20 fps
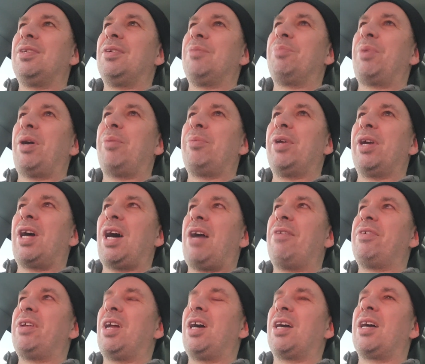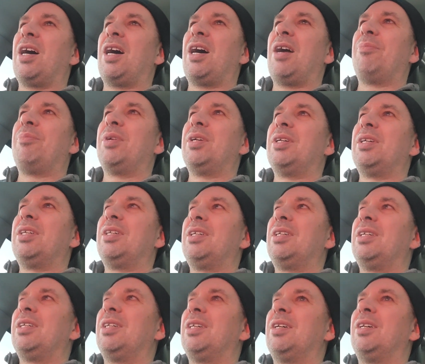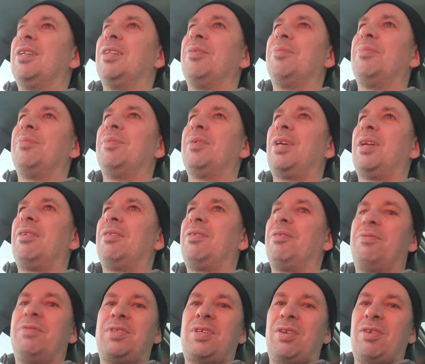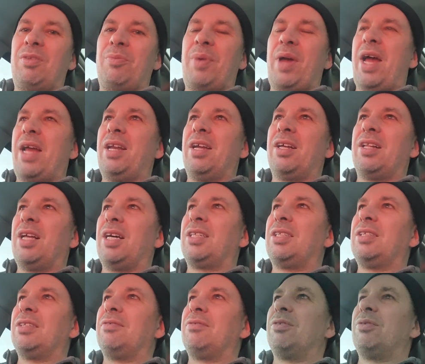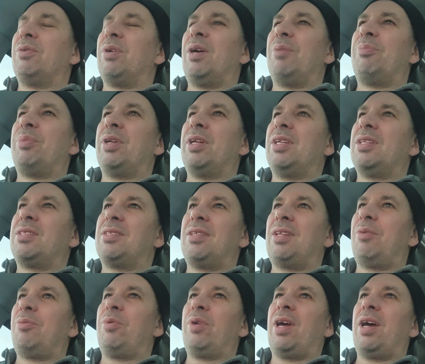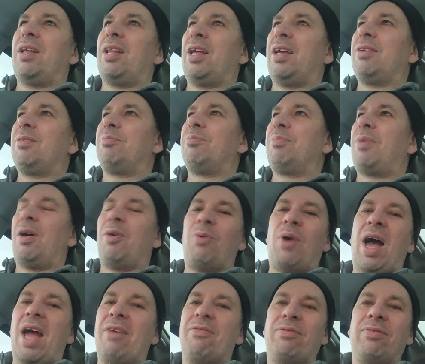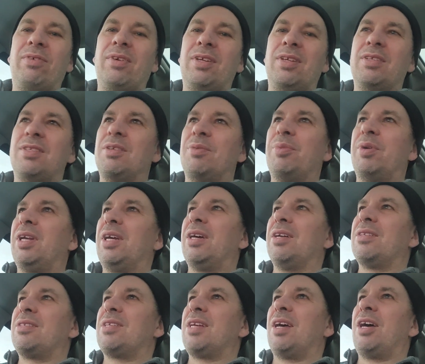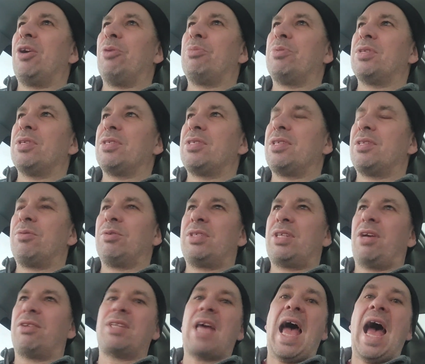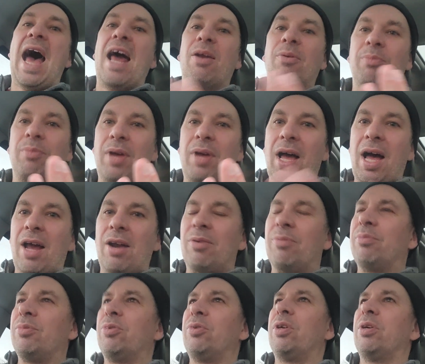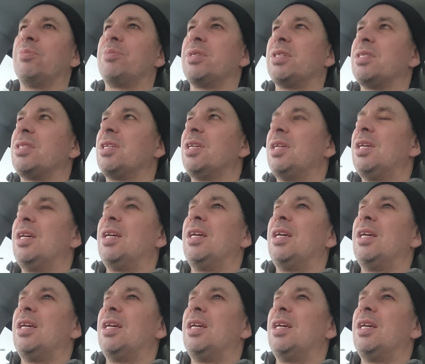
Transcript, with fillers: know, buy me a coffee dot com. Uh, I don't know if it's under the Banyan Collective or what, but it's, we got, like, my wife and somebody else that helps us. Shout out to Adam, Adam, who helps us,